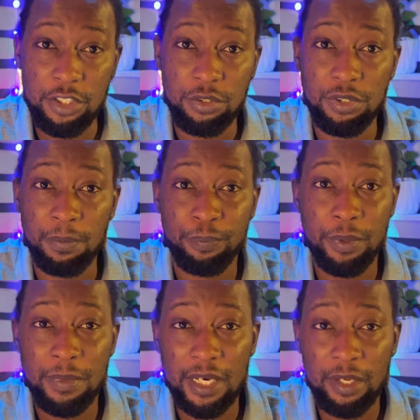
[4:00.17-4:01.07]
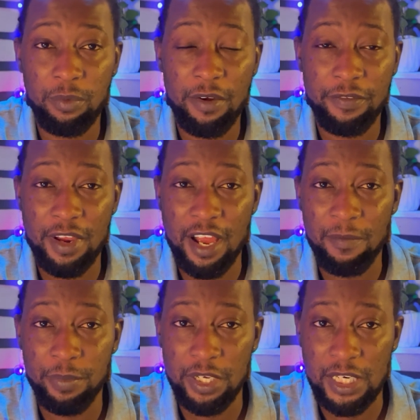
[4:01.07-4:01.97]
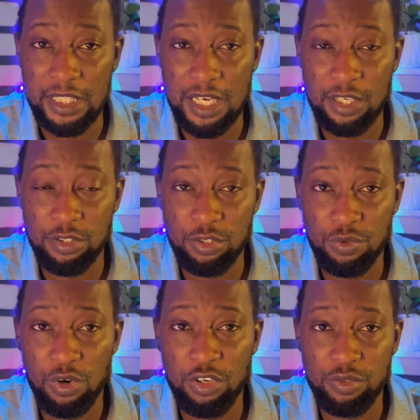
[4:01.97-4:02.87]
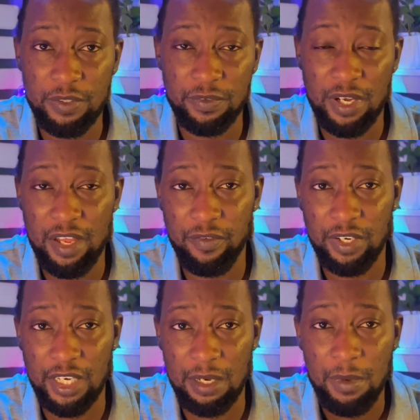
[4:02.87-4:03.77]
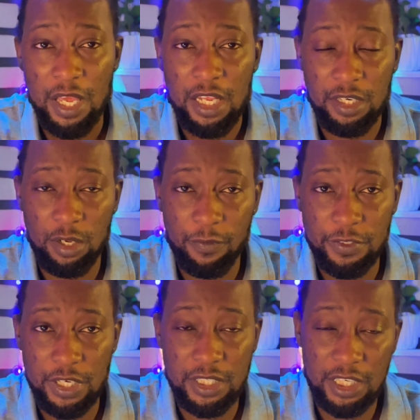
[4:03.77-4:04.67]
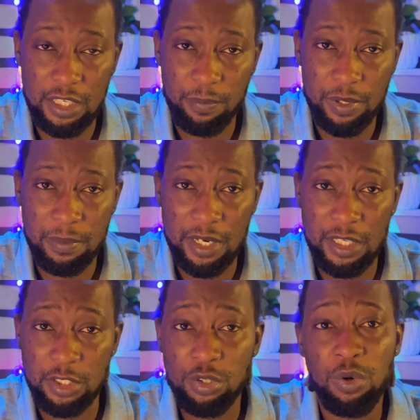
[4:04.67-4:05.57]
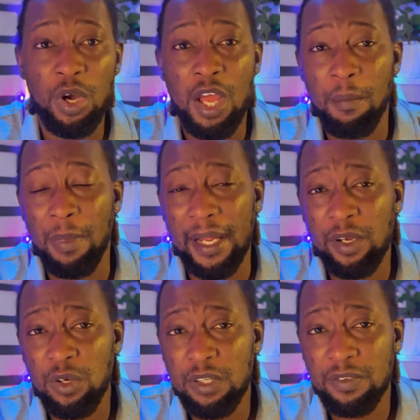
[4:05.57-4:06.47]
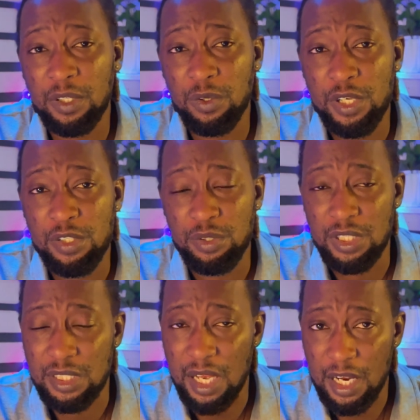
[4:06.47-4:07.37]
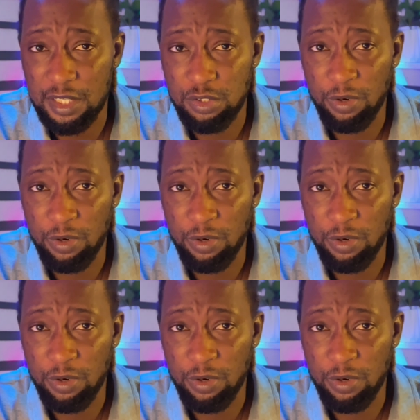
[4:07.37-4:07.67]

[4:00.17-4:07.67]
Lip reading: you, the Premier League referee are paid $1,200 for every game they officiate in the Premier League. So Micheal Oliver going to the Saudi to